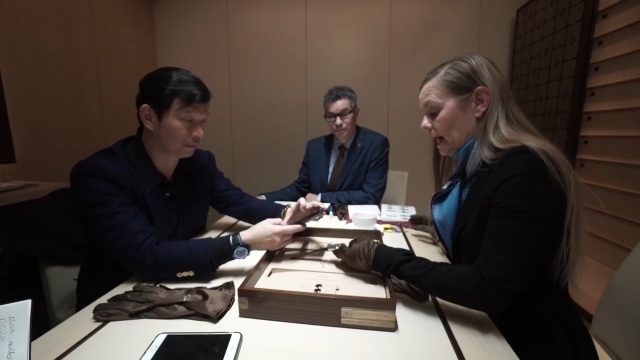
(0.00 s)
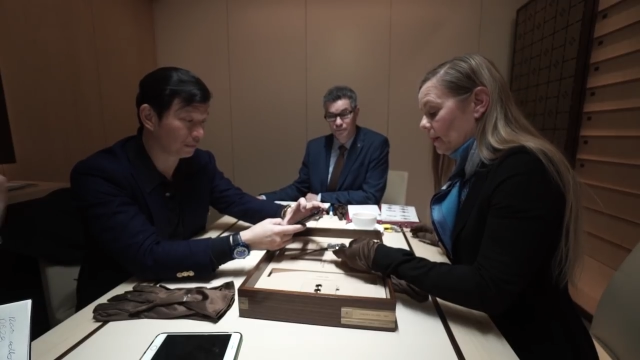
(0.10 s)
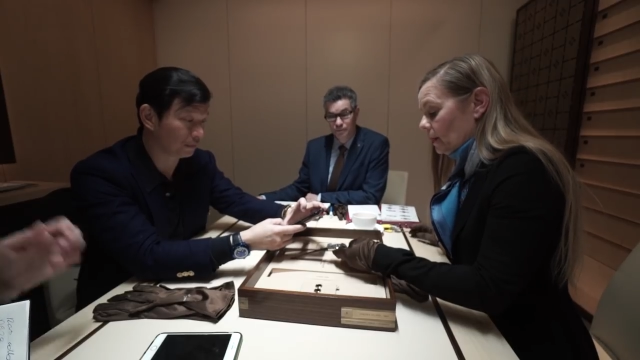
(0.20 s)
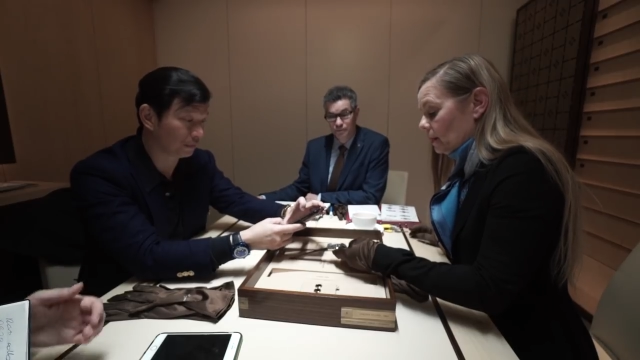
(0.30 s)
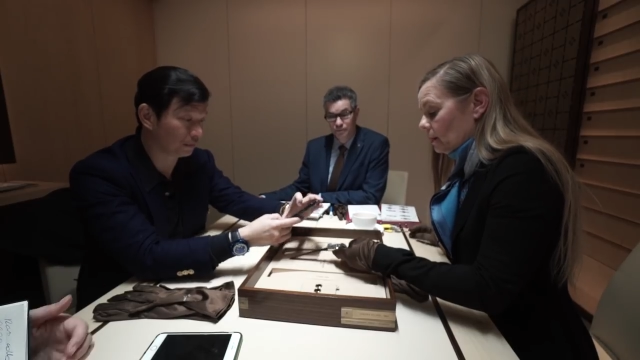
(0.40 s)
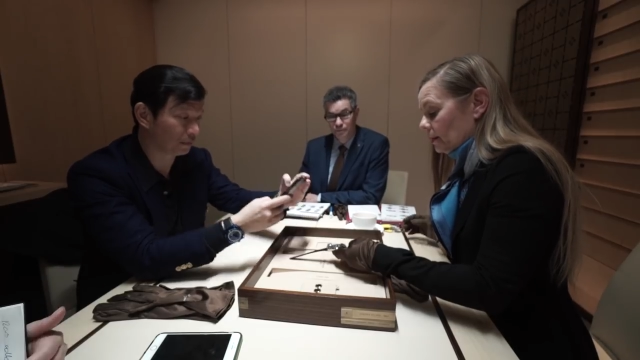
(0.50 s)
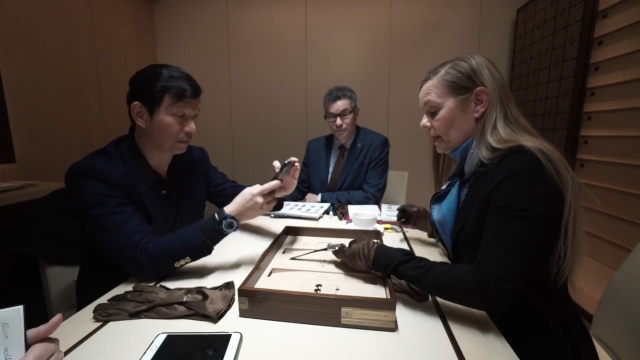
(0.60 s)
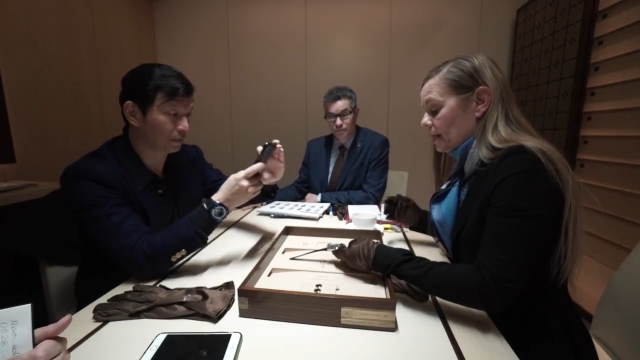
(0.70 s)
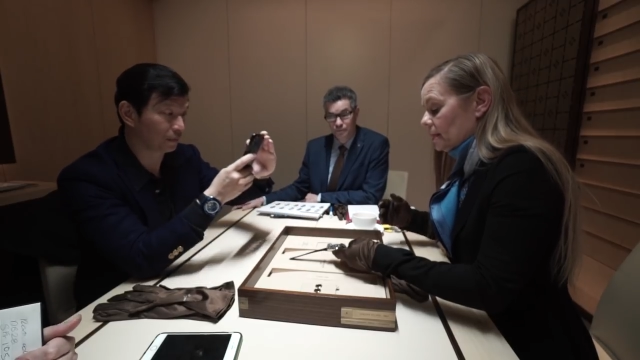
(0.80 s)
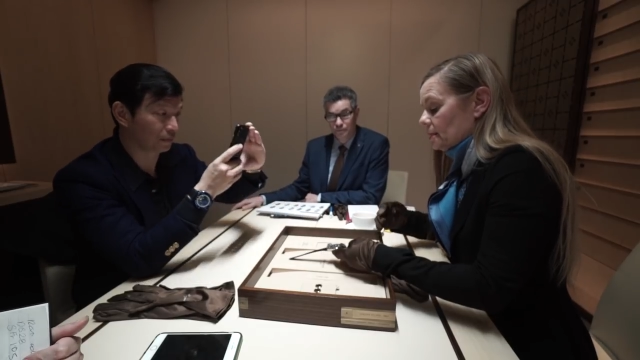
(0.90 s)
Speaker 1: dial
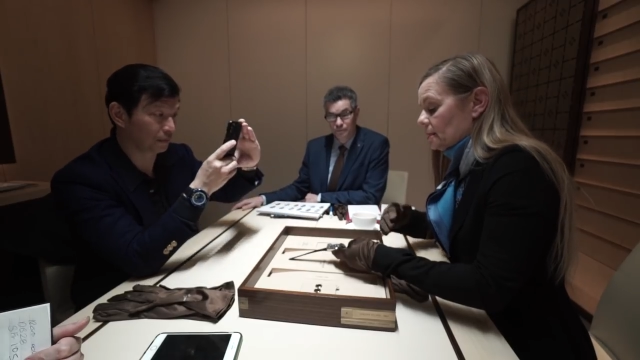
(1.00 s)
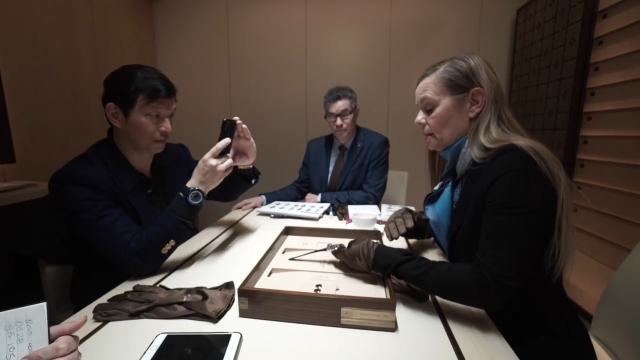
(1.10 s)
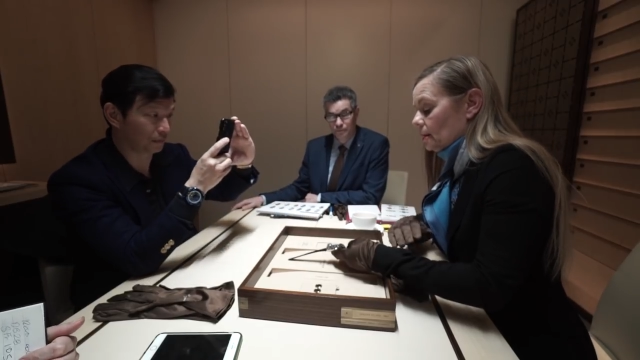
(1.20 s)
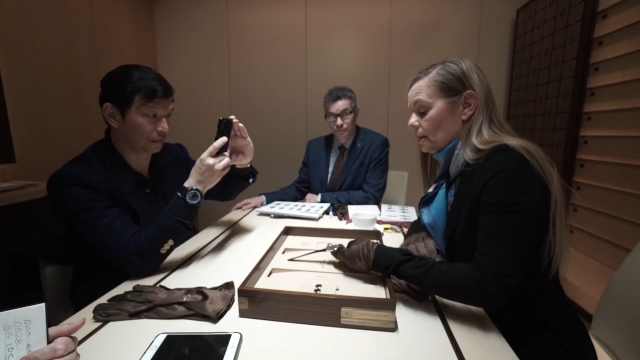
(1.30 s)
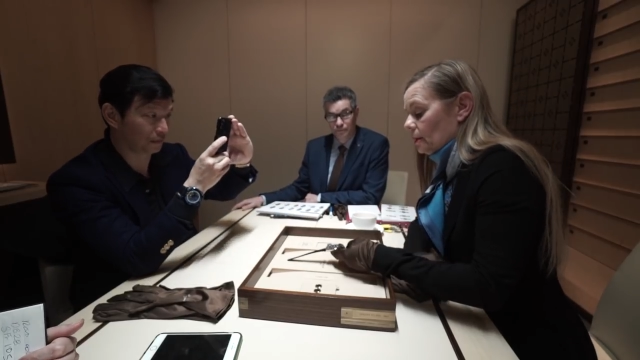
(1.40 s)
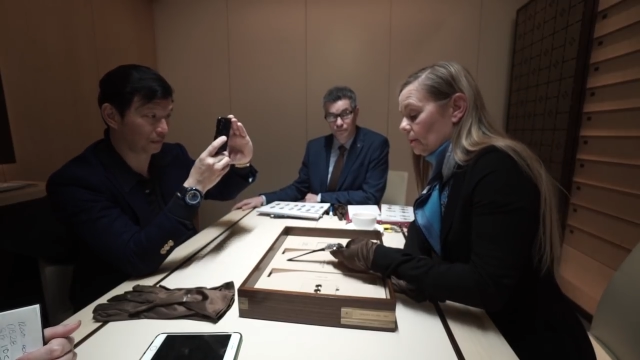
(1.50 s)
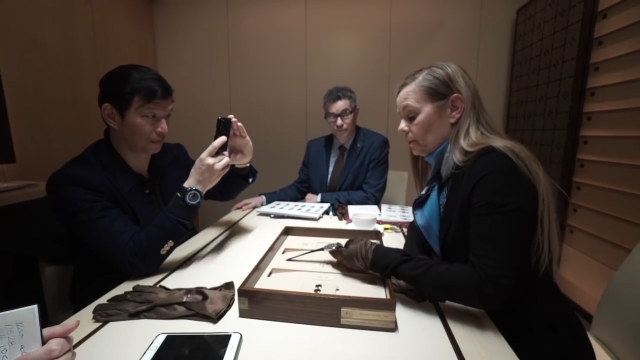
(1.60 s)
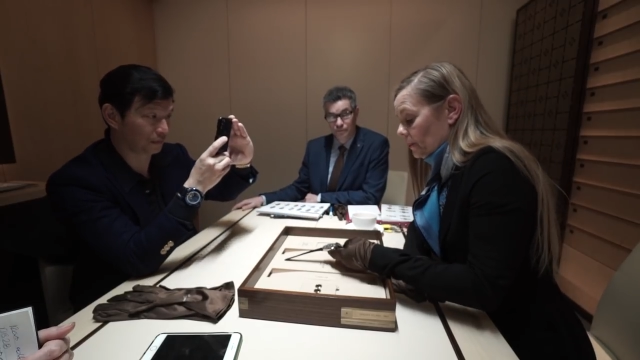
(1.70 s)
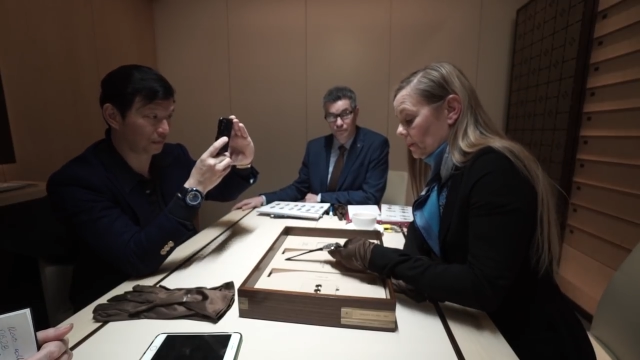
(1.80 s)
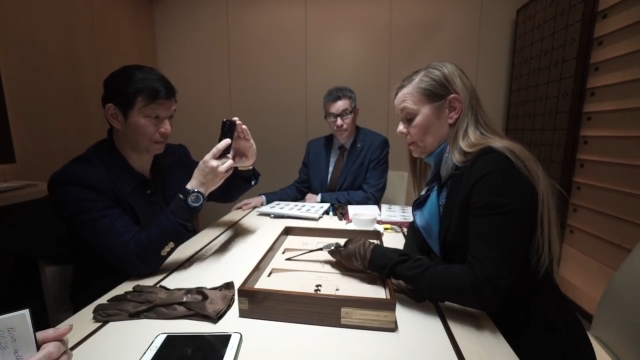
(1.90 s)
that is uh,
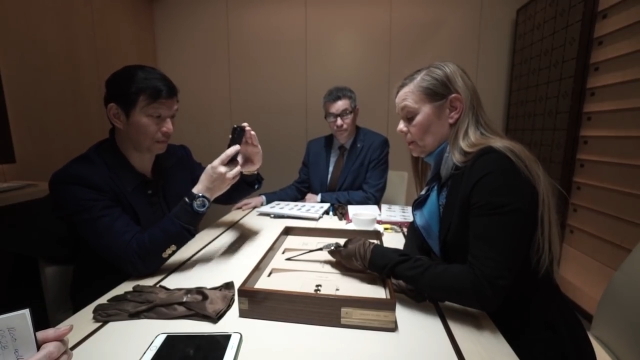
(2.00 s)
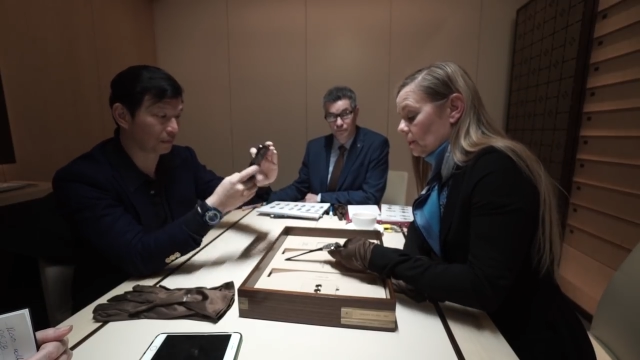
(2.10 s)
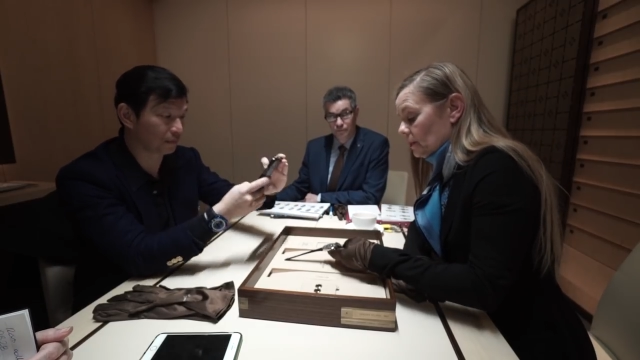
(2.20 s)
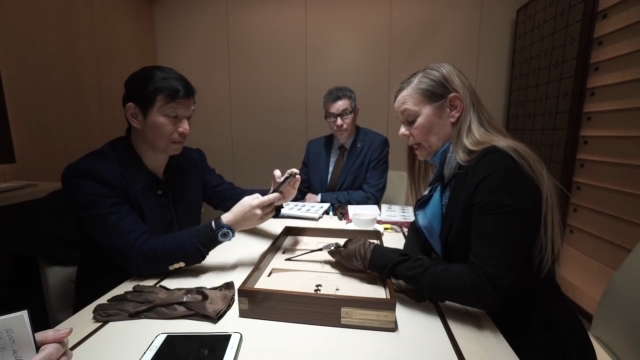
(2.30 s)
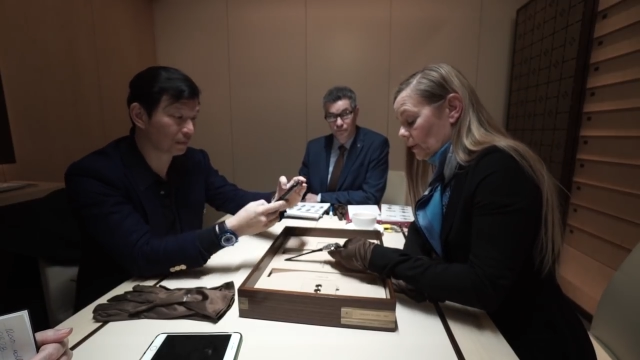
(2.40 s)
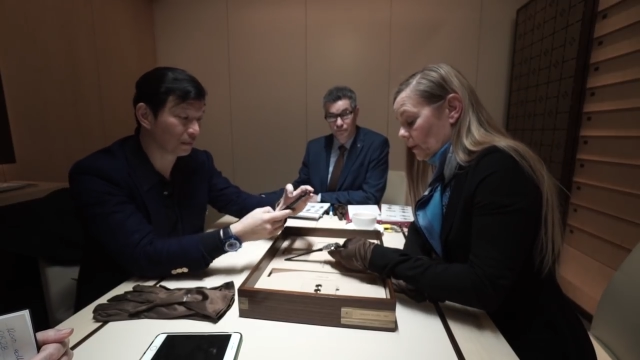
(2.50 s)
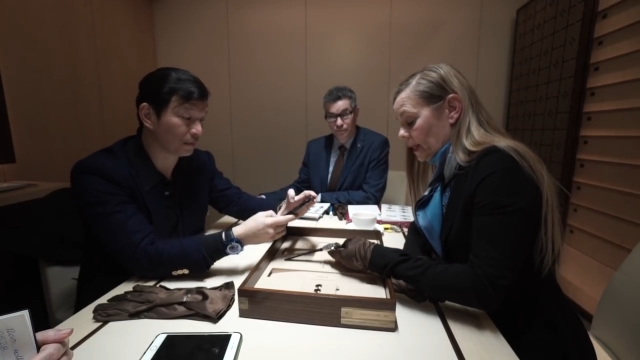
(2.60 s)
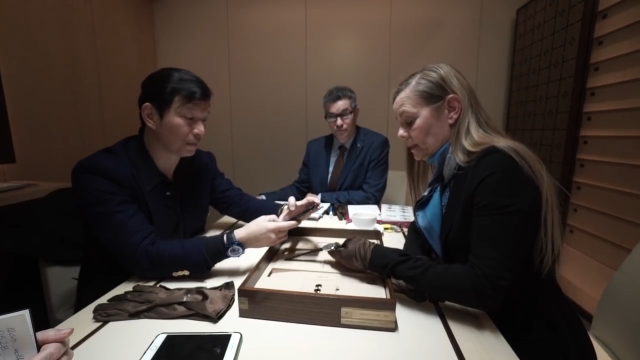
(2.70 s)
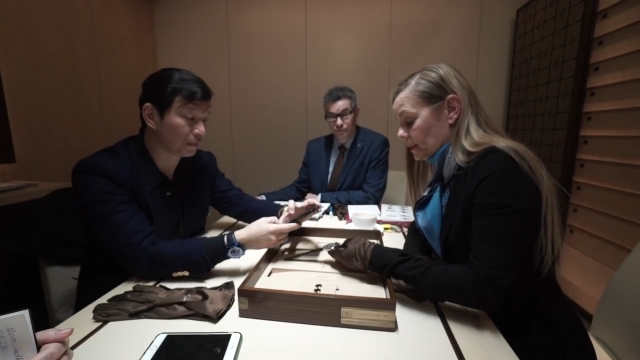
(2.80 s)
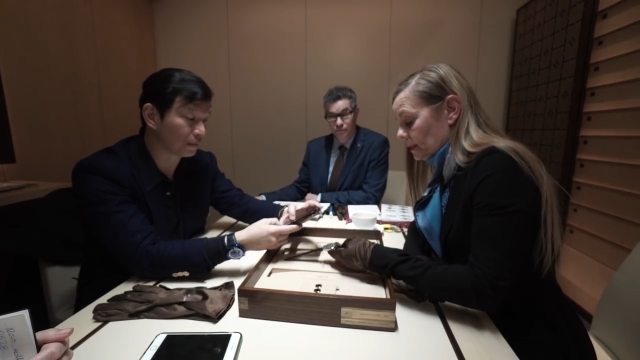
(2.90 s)

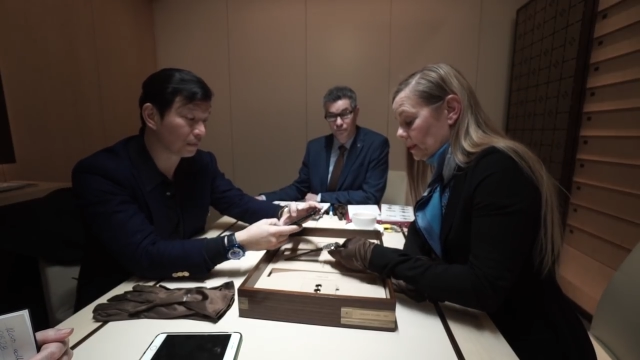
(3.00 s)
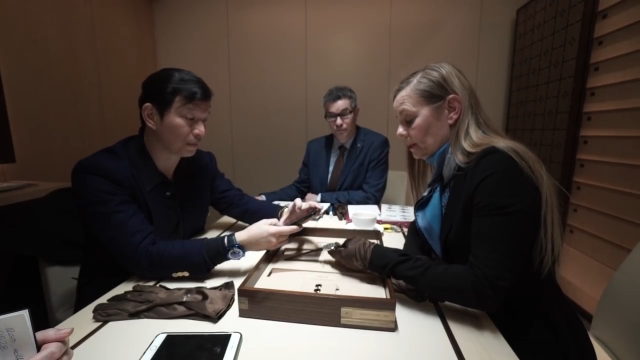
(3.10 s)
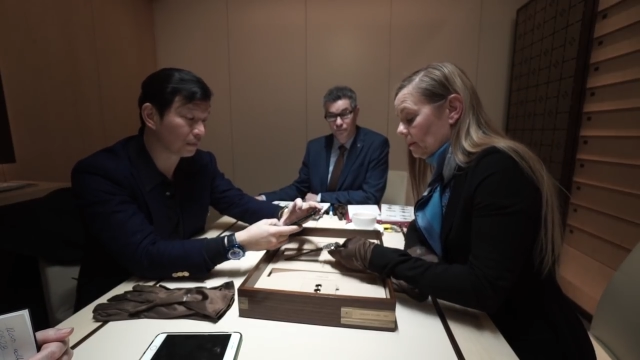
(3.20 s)
decorated